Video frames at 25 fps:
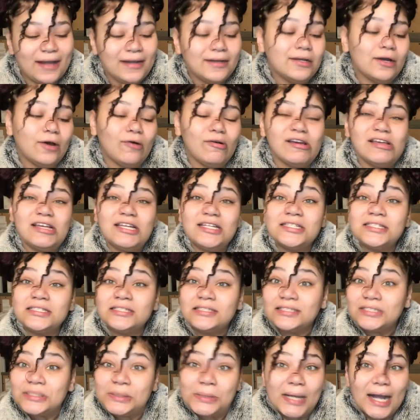know he's
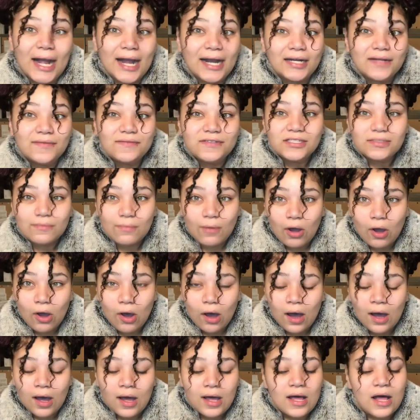still kind of
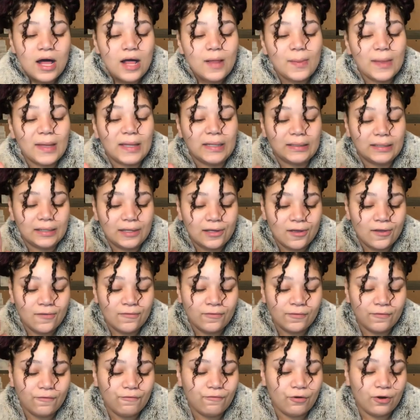small. They live
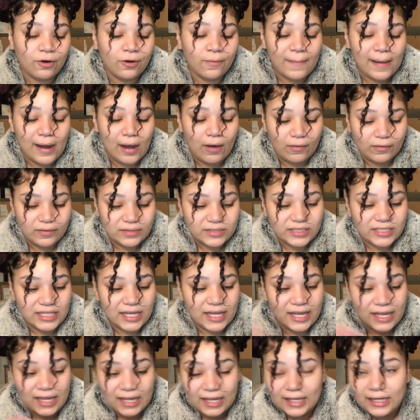for about
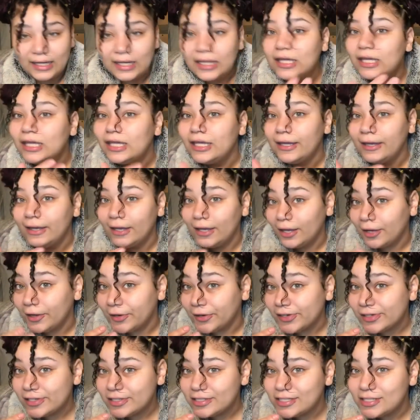10
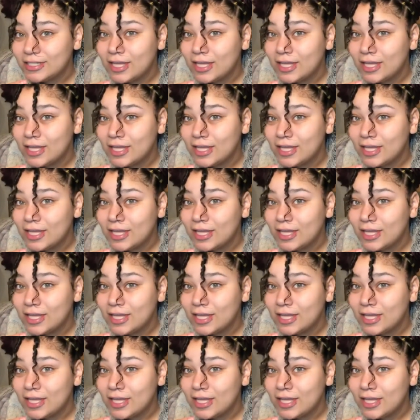years,